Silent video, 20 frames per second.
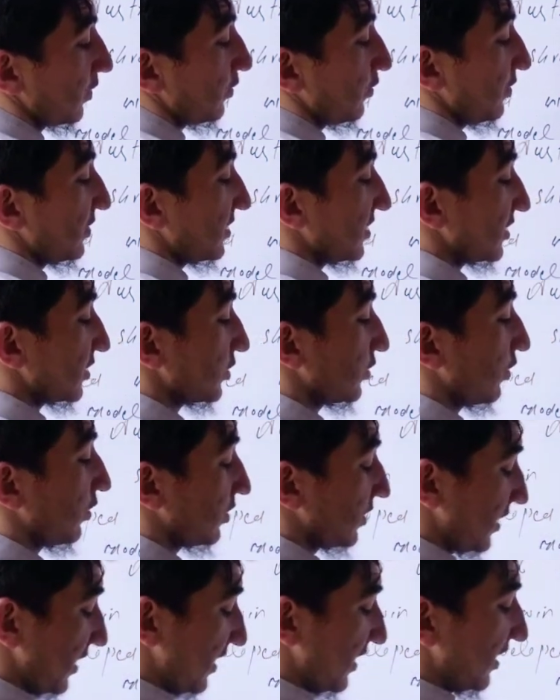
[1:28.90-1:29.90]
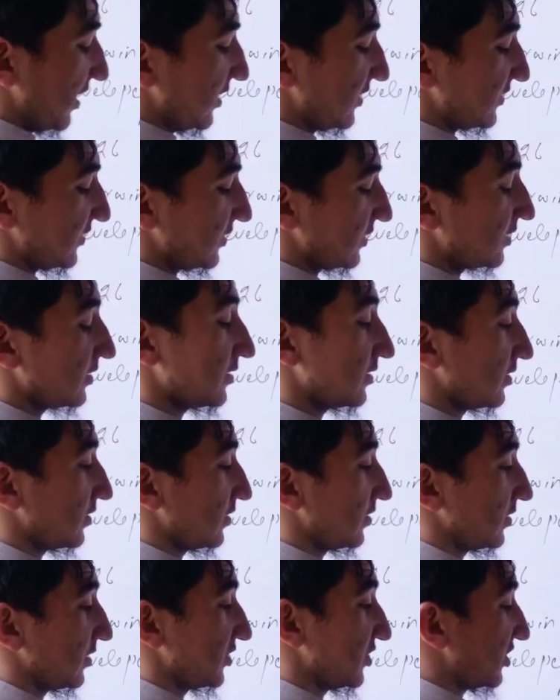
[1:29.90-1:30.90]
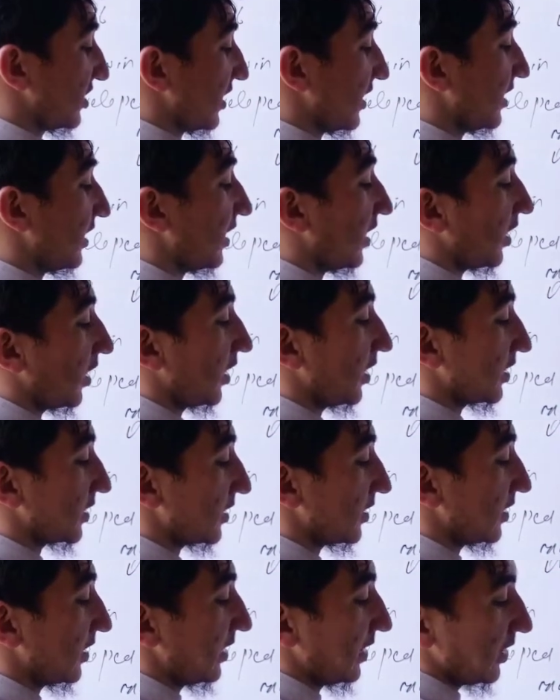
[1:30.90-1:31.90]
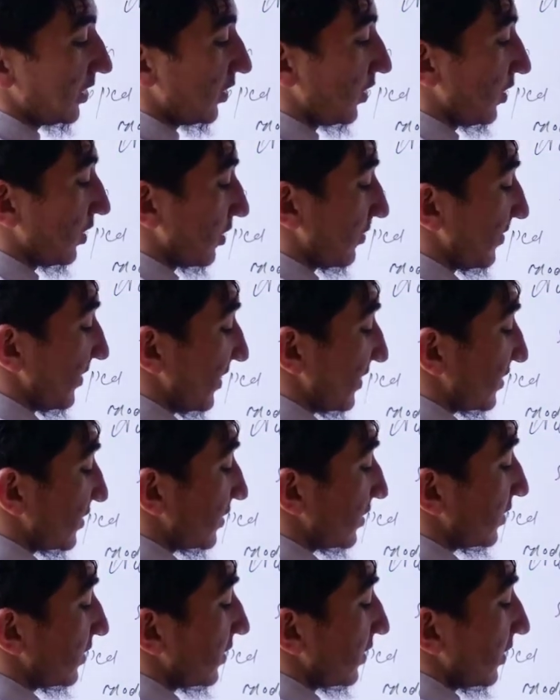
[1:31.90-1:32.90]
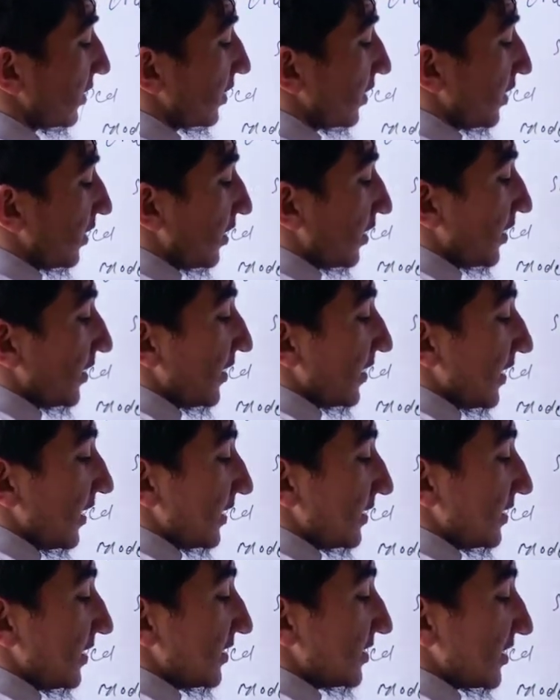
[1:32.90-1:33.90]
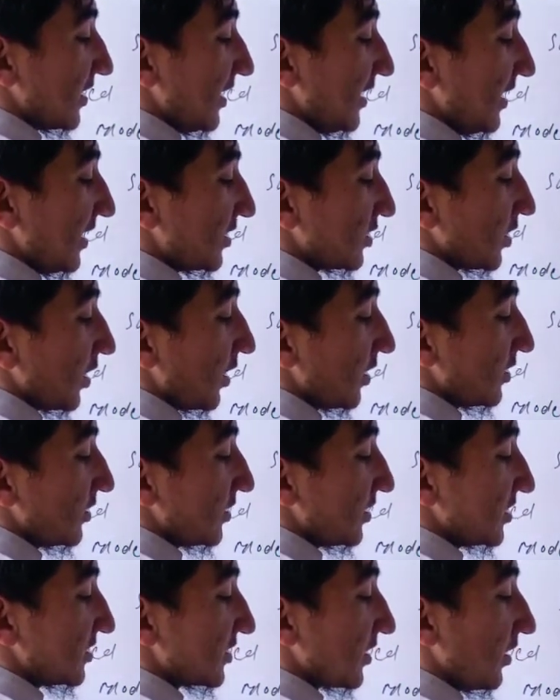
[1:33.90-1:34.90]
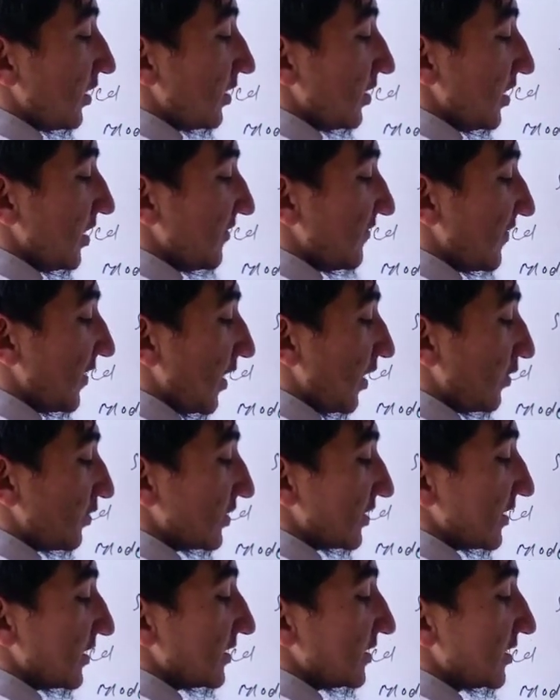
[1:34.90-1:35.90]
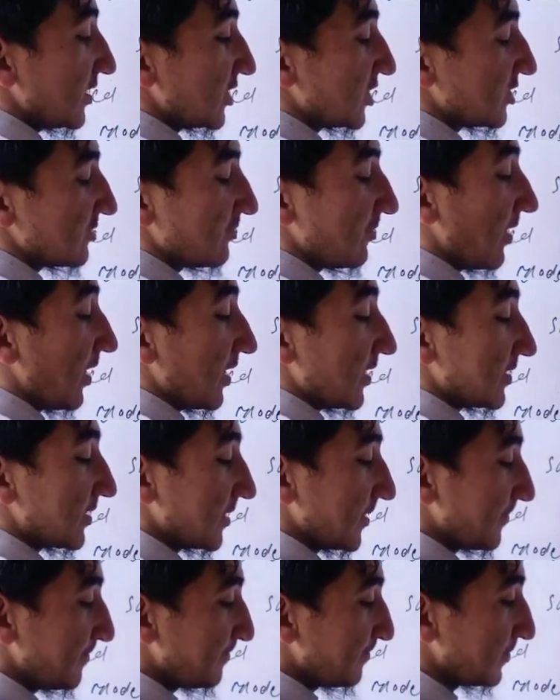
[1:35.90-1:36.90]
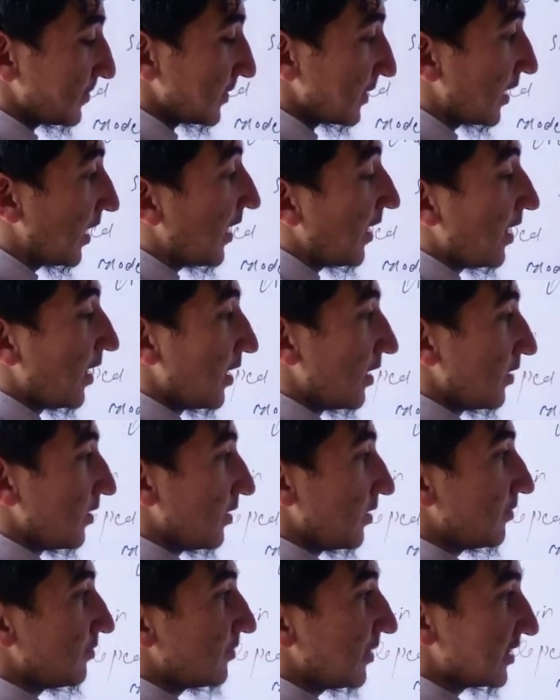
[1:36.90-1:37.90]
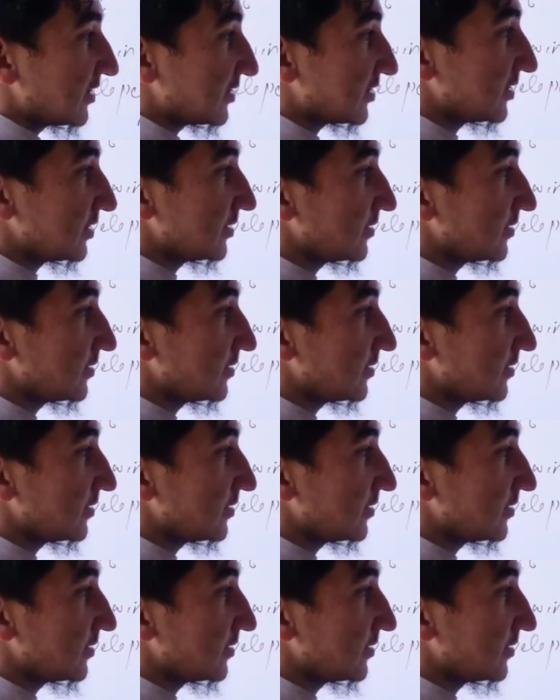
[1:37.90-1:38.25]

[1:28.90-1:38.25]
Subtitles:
which is known as shell or orbit. And this electron is only found in this path. But